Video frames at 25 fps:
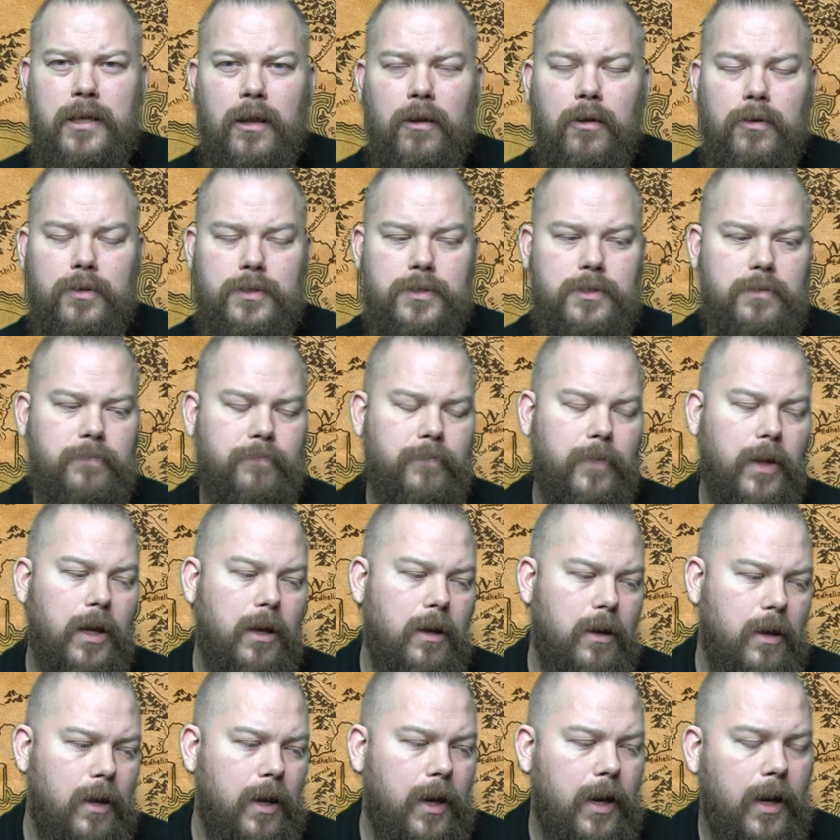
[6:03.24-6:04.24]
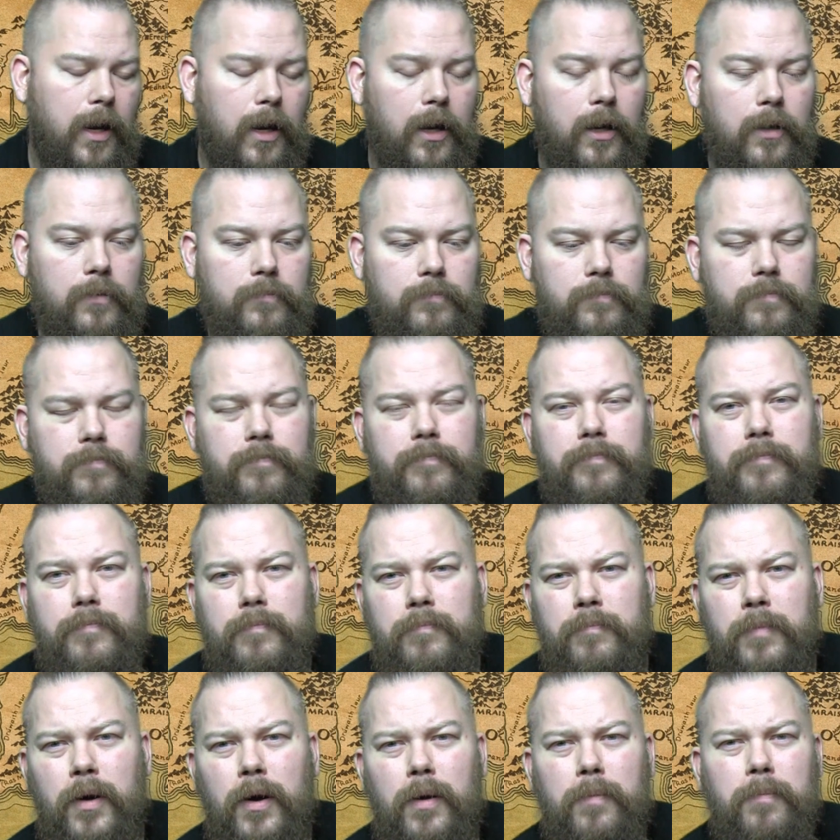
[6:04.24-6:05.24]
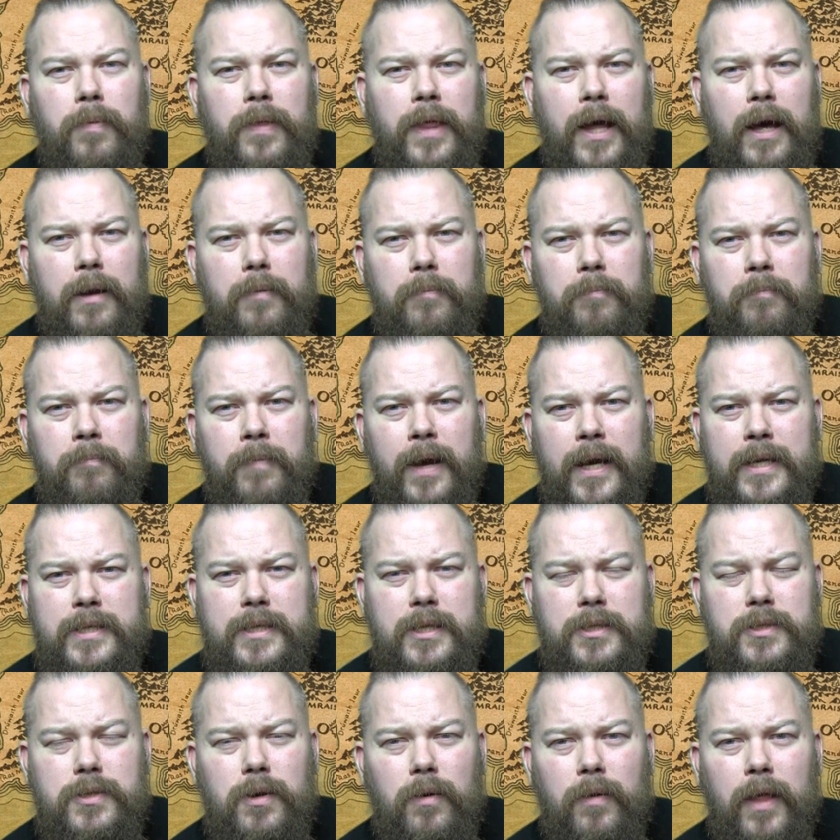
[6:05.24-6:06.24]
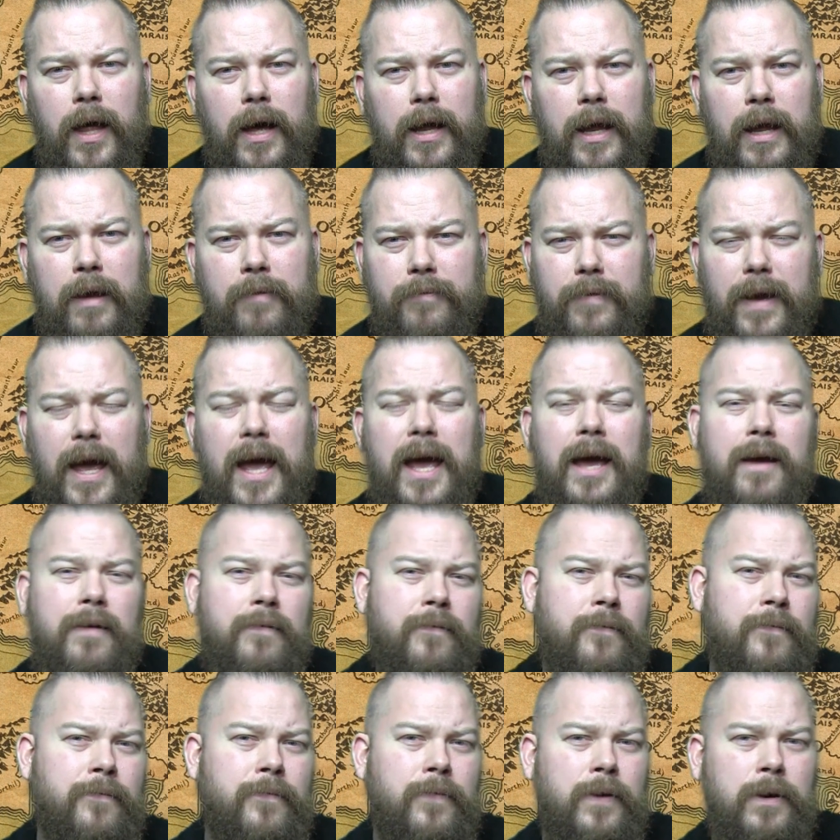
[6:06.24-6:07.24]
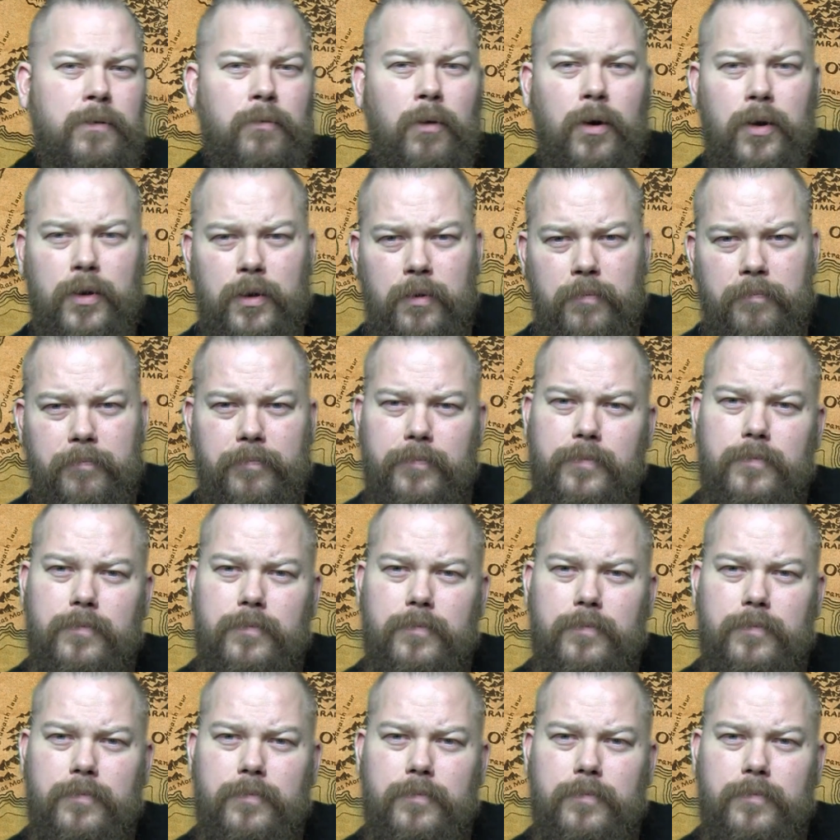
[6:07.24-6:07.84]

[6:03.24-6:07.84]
a lot. But that makes it so that if everyone